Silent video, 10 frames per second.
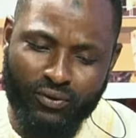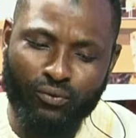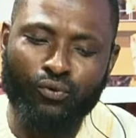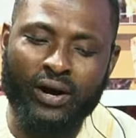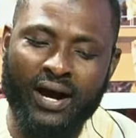
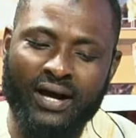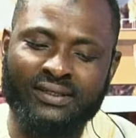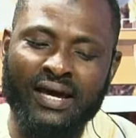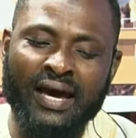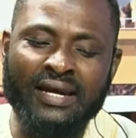Oka say
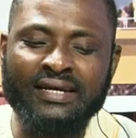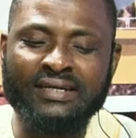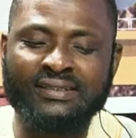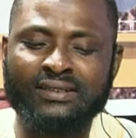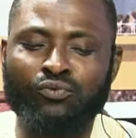
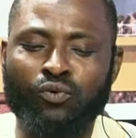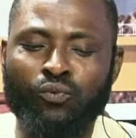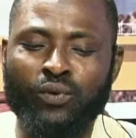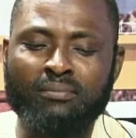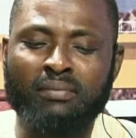NDC will
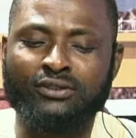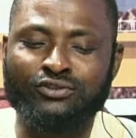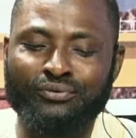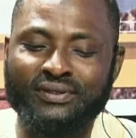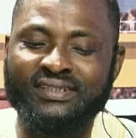win
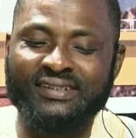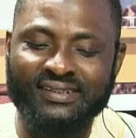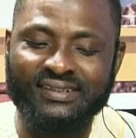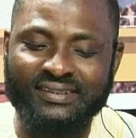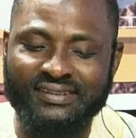majority
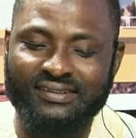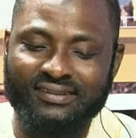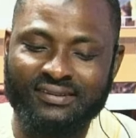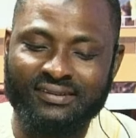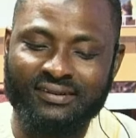seats.
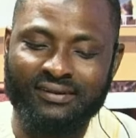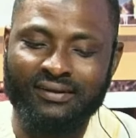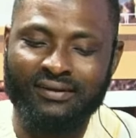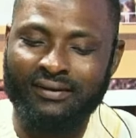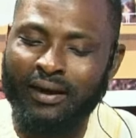
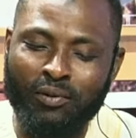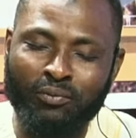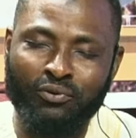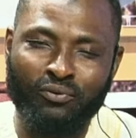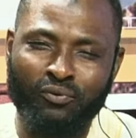
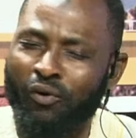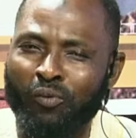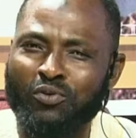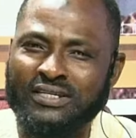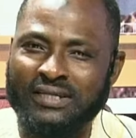Nemo
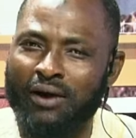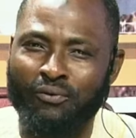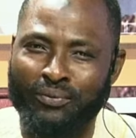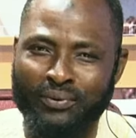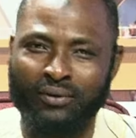omunya
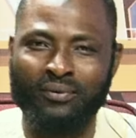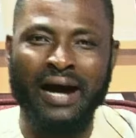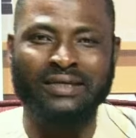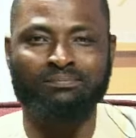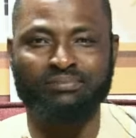konyano
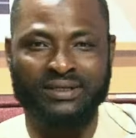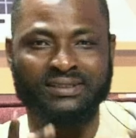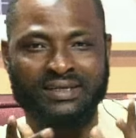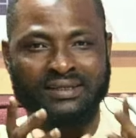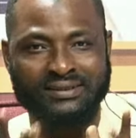as
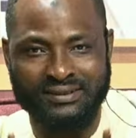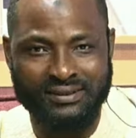presidency.